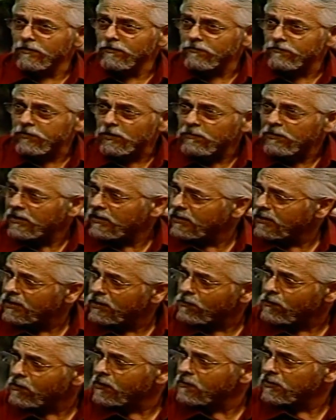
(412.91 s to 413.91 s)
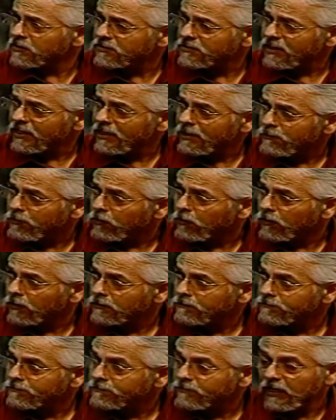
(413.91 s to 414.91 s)
from a literary standpoint,
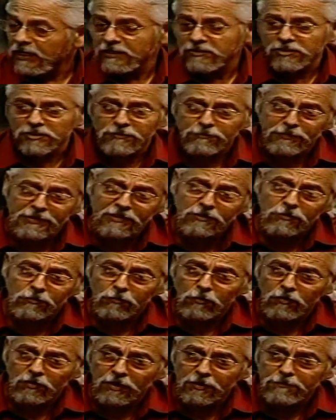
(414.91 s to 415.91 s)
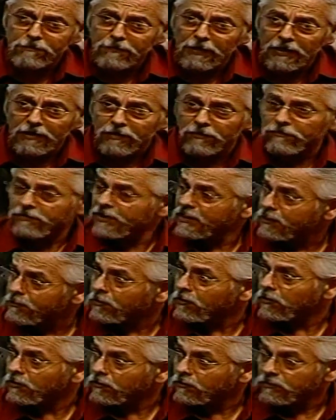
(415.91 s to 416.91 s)
mm-hmm. I just picked the word up out of
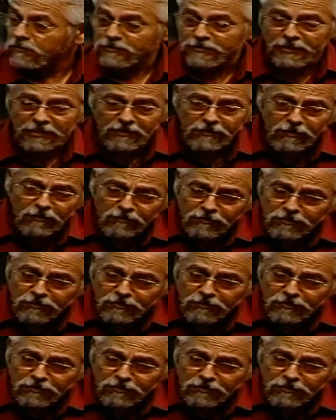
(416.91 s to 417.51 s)
Hebrew, set it on